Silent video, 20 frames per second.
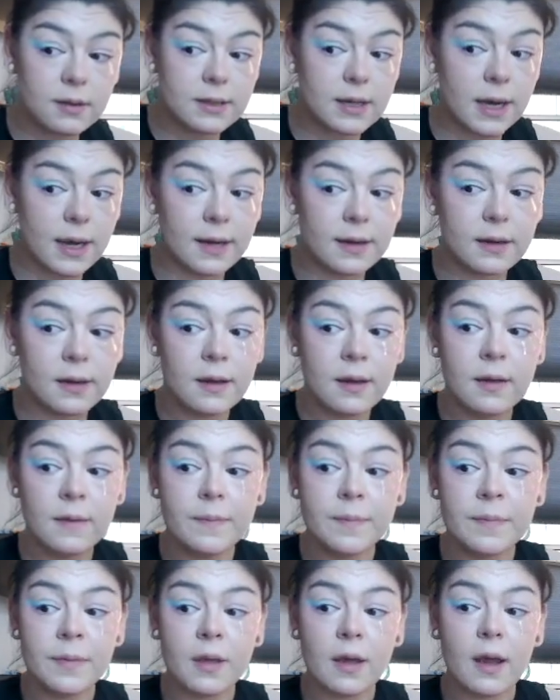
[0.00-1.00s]
done,
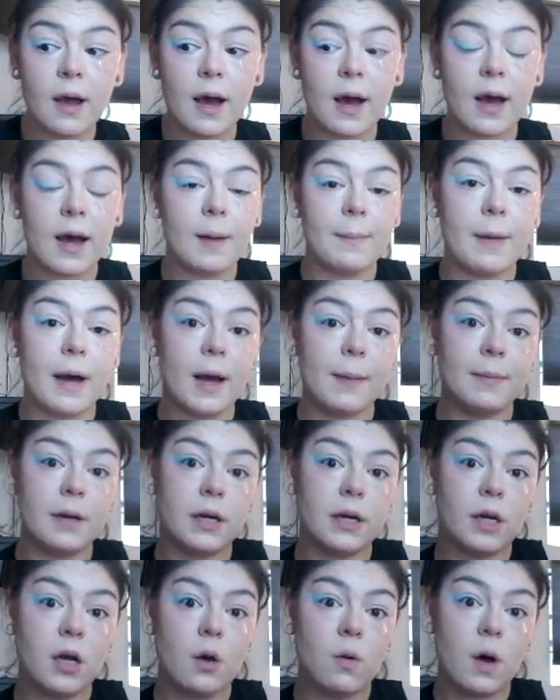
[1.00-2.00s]
I'm
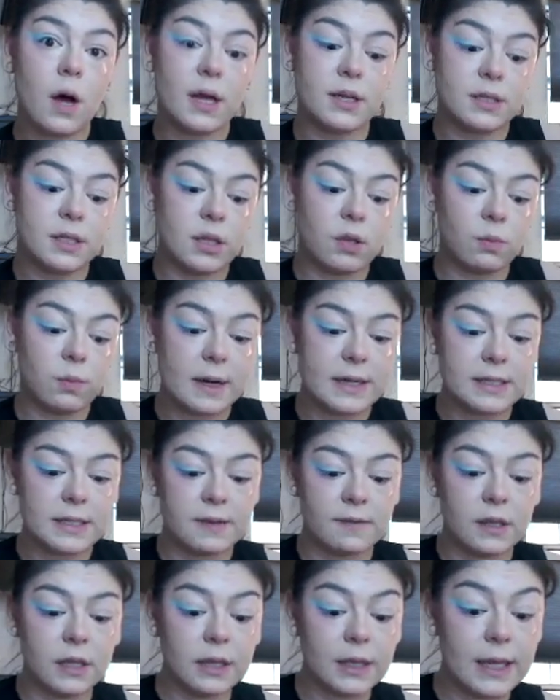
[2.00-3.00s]
gonna go onto the rest
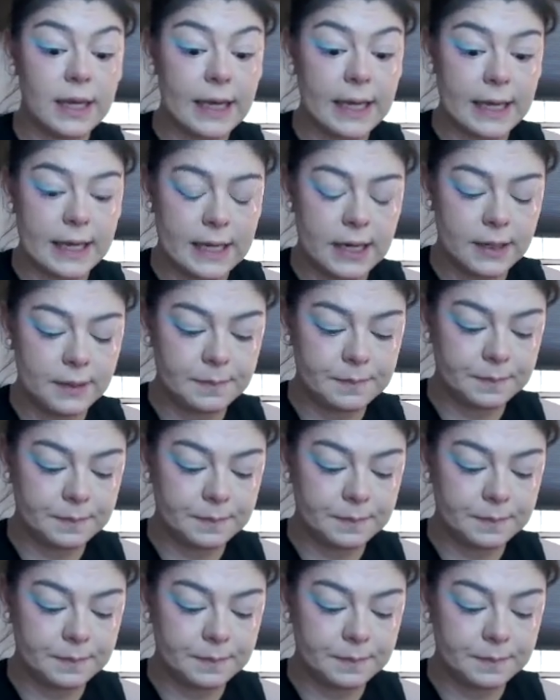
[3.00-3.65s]
of the lid